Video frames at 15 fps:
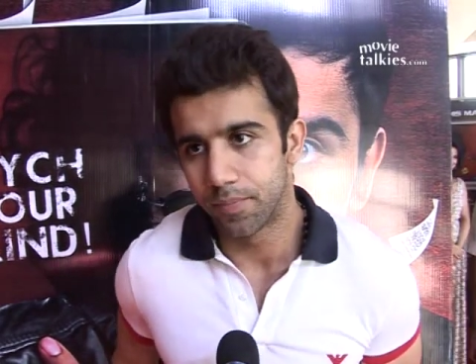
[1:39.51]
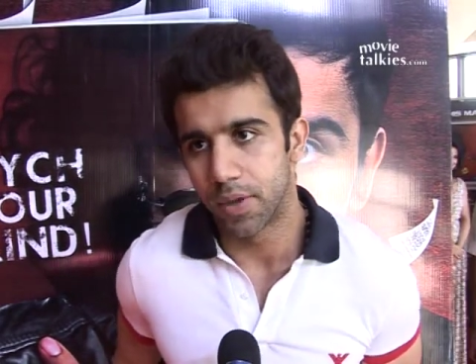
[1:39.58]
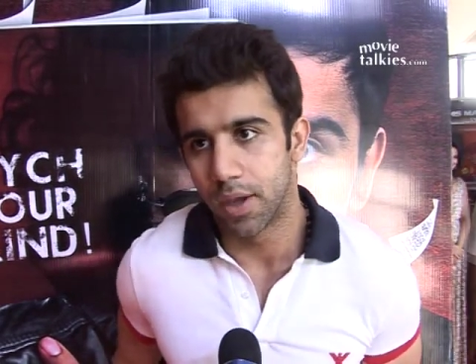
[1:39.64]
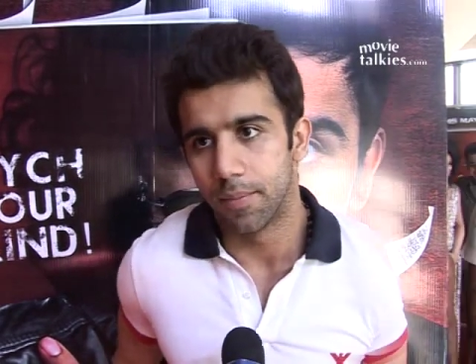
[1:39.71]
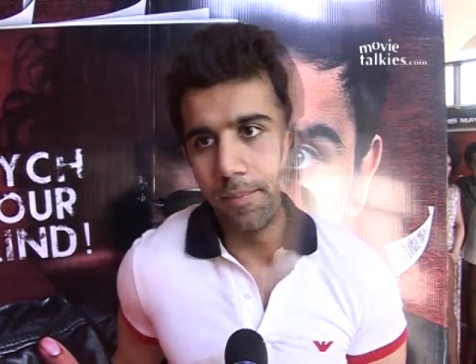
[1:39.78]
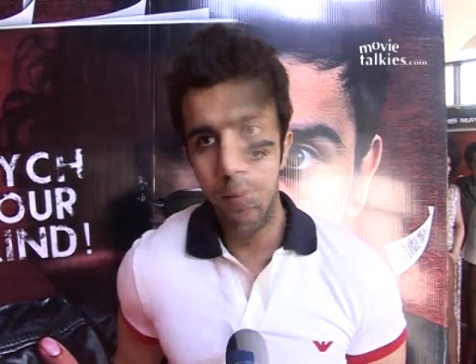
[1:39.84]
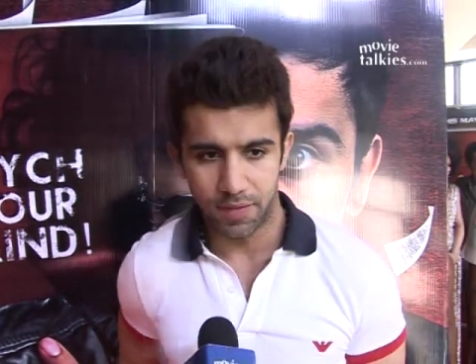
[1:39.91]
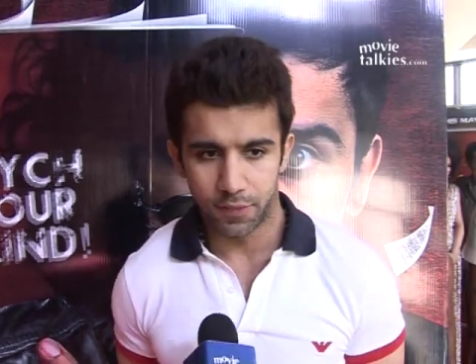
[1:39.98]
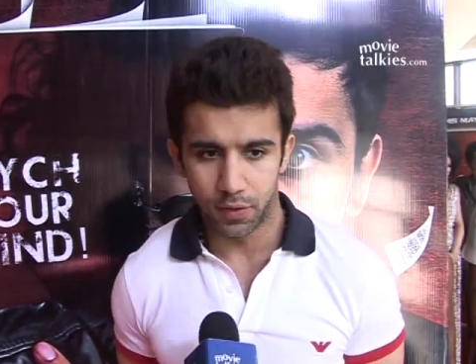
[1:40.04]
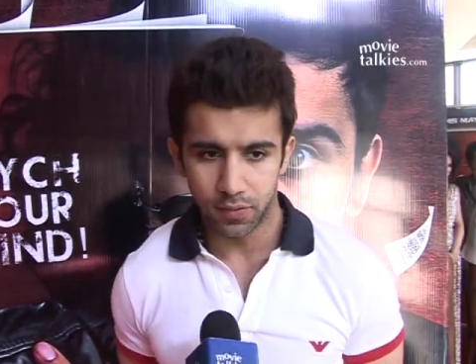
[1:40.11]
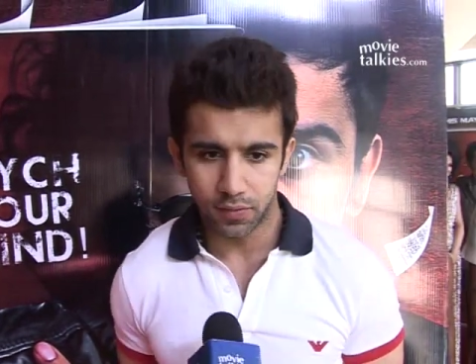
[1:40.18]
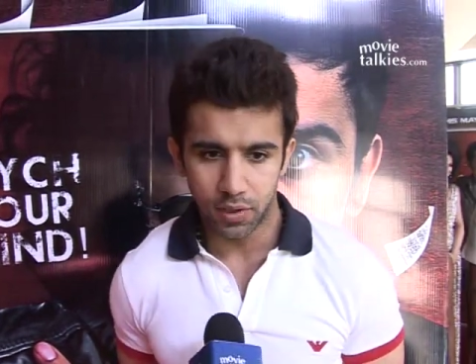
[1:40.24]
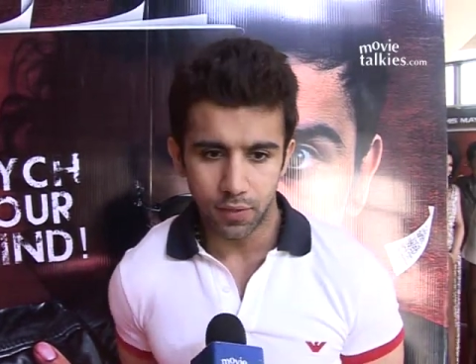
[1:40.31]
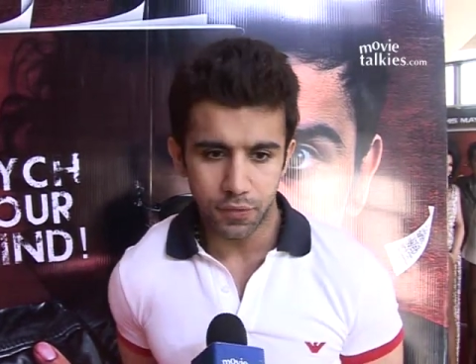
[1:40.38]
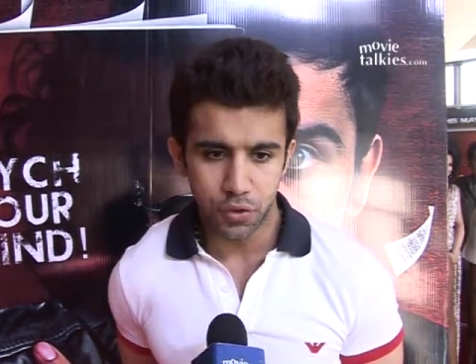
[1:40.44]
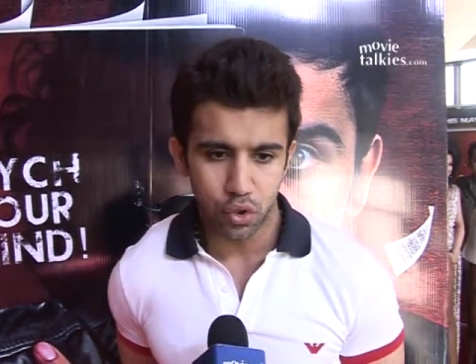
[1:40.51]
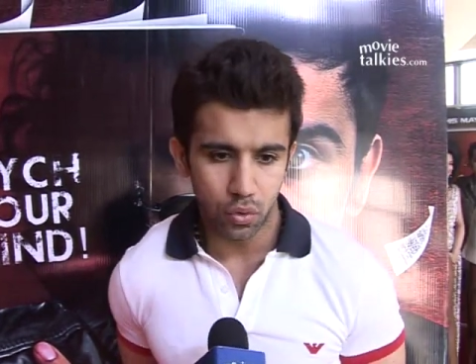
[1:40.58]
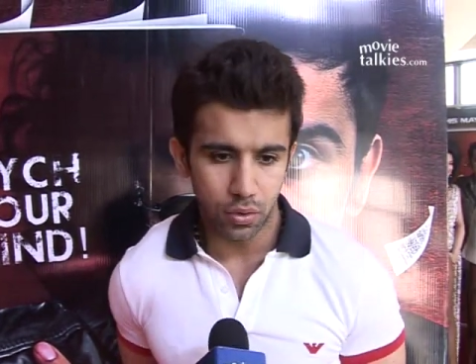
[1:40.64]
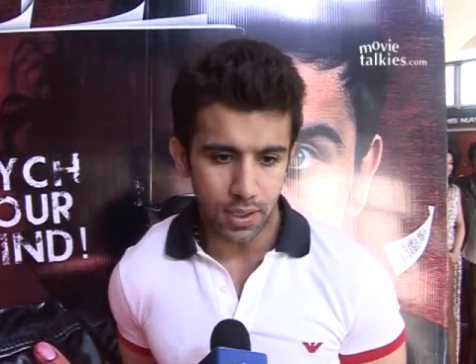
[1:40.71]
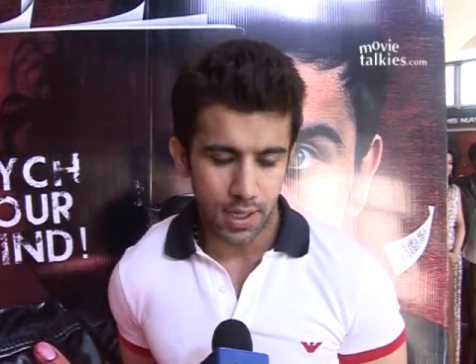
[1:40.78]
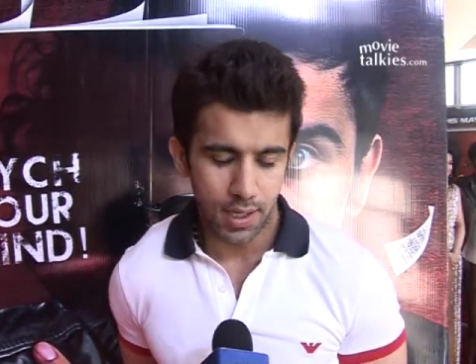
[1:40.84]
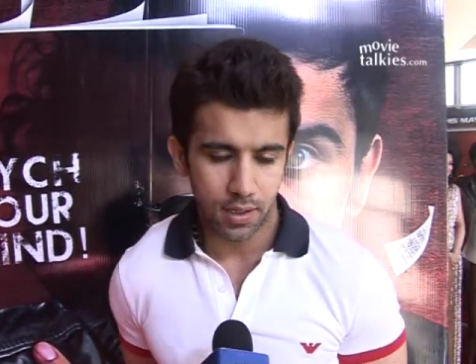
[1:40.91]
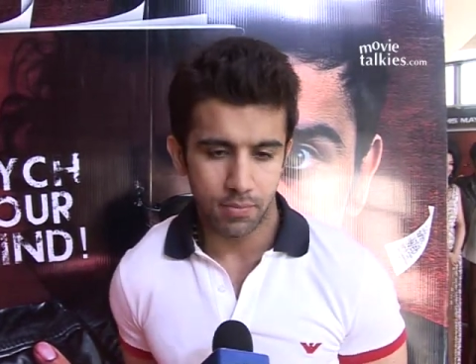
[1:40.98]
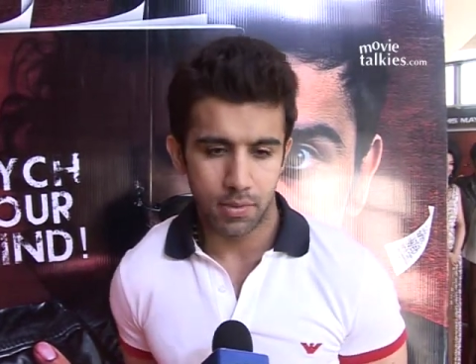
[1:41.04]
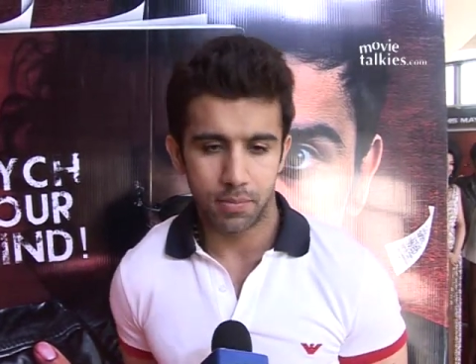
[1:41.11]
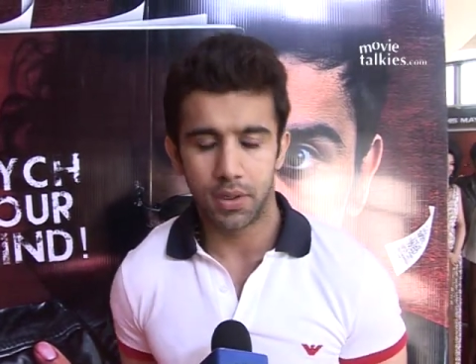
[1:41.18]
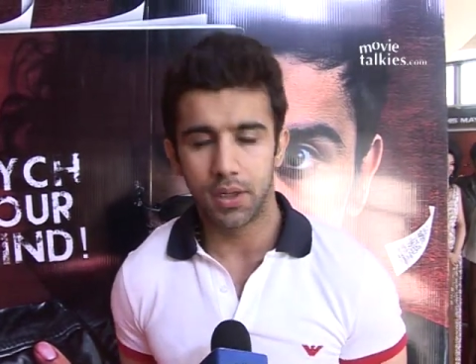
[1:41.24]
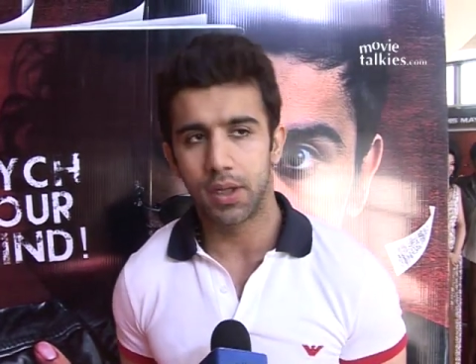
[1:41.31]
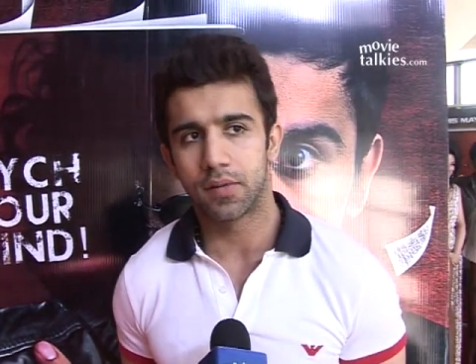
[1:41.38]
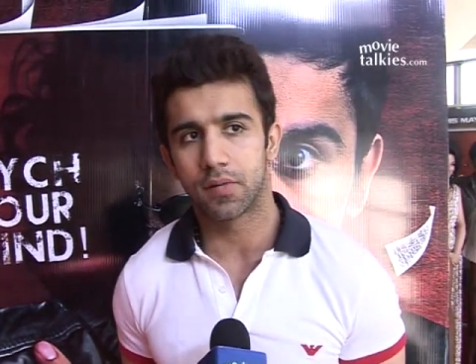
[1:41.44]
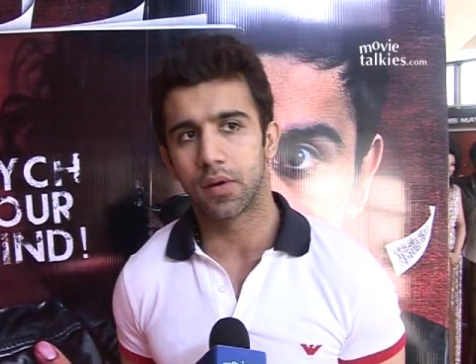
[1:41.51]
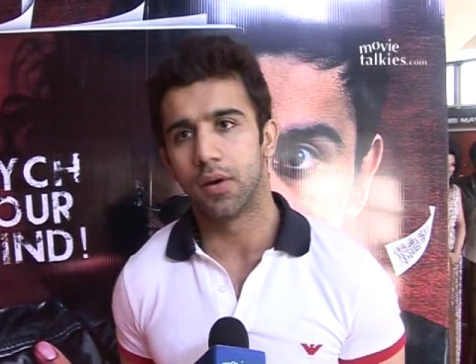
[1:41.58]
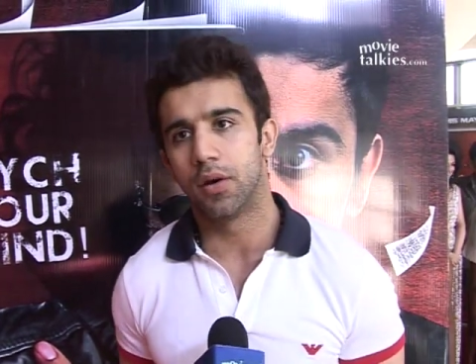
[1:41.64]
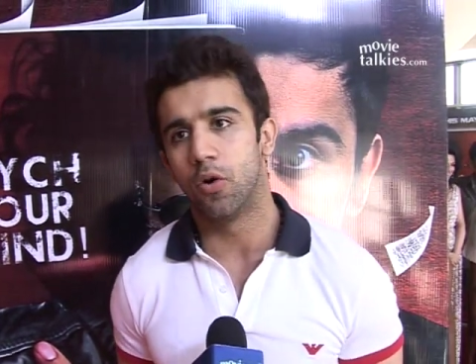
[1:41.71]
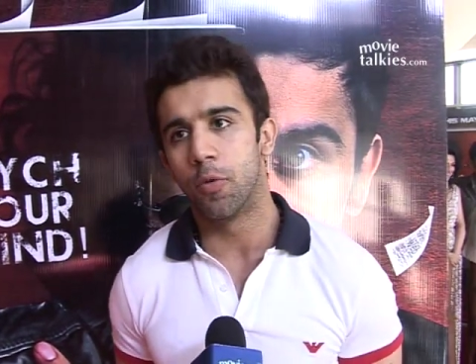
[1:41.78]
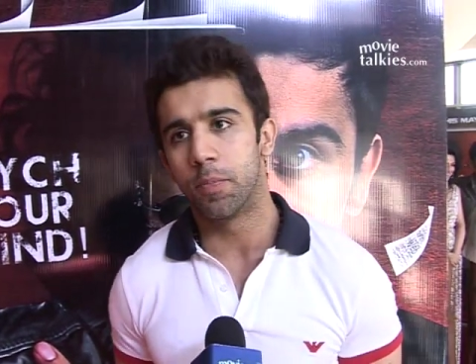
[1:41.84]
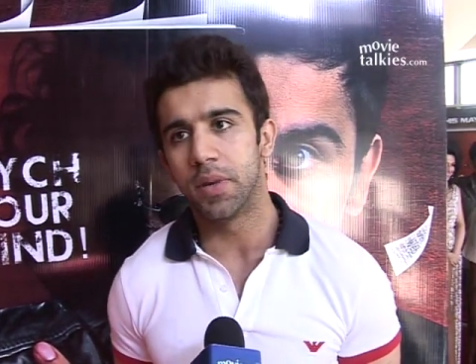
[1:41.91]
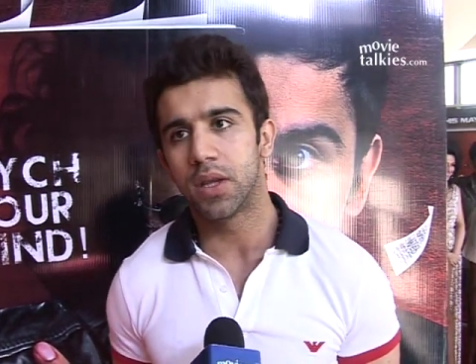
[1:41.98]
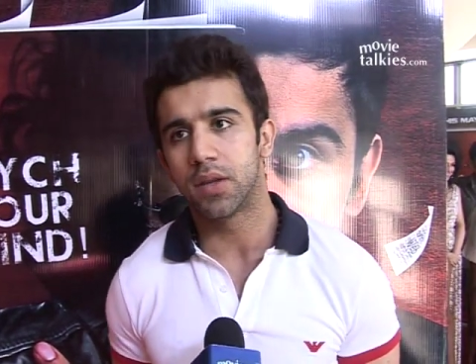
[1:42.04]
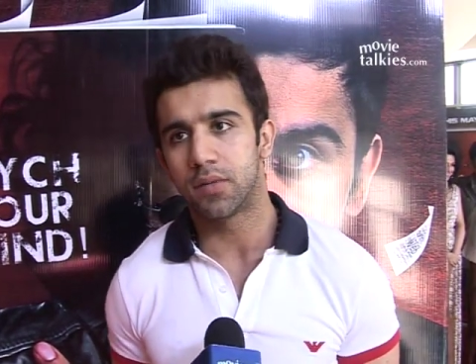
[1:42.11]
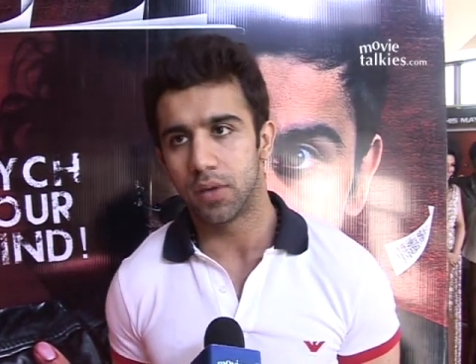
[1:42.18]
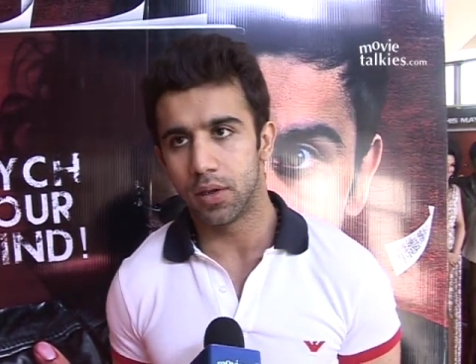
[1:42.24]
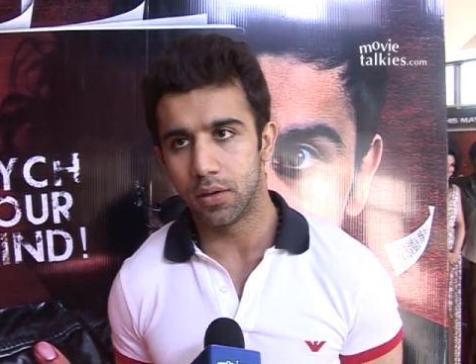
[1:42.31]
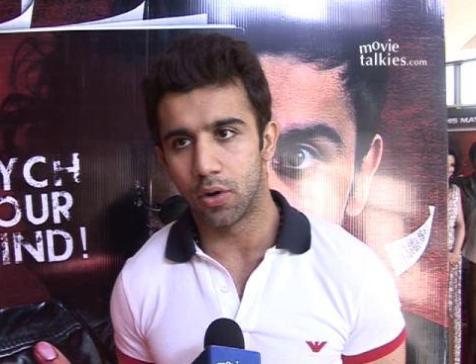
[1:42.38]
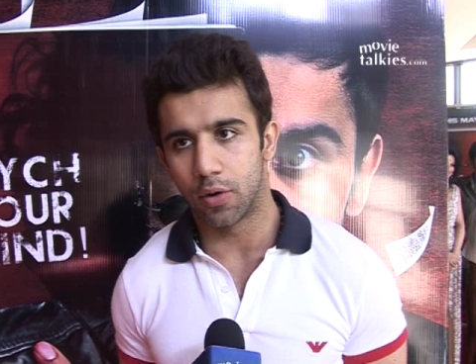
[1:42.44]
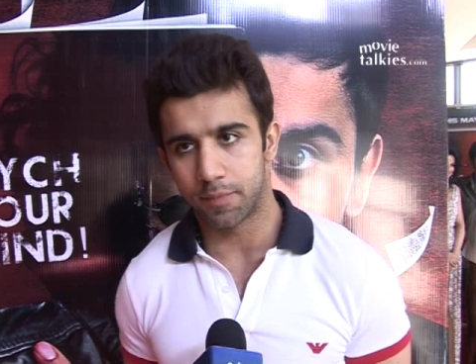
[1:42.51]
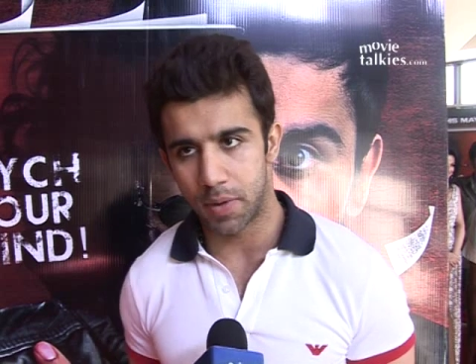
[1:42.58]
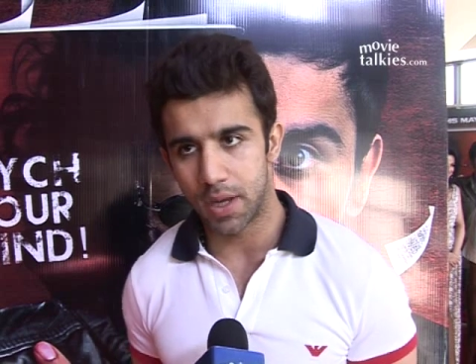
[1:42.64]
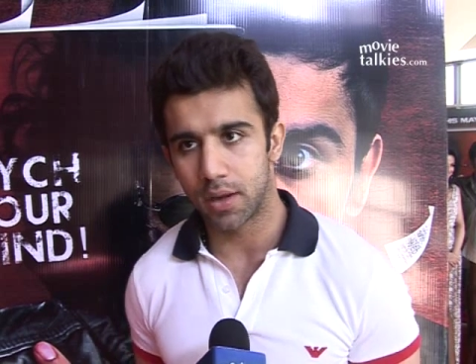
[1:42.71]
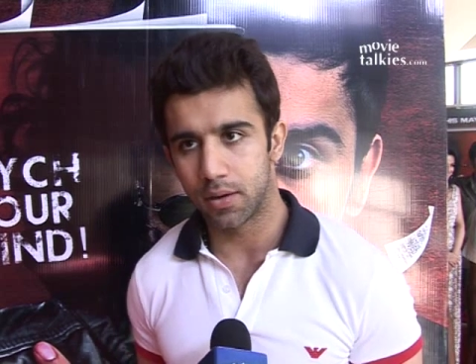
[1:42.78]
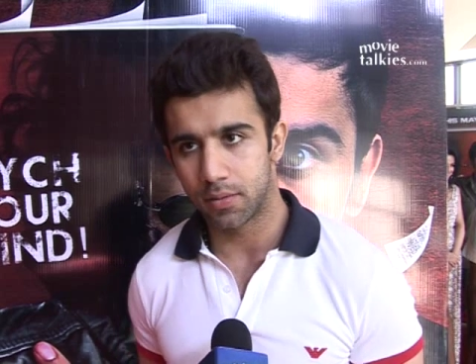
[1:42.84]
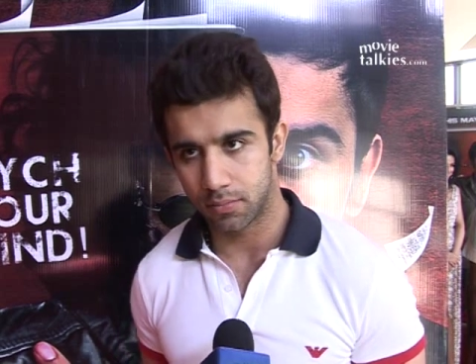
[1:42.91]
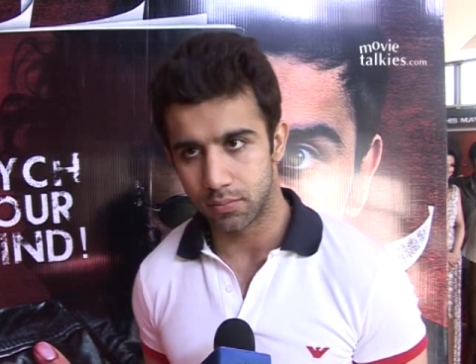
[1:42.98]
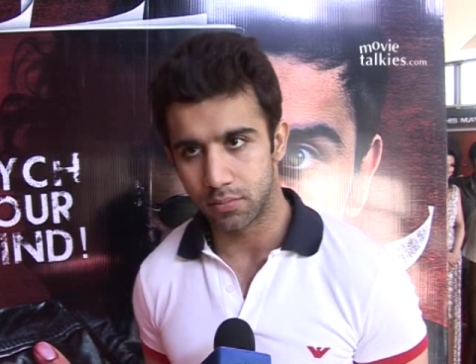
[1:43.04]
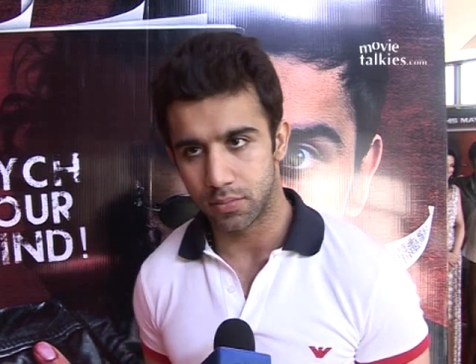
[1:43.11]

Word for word: Yeah. My first day of shoot, I remember it's a opening scene of my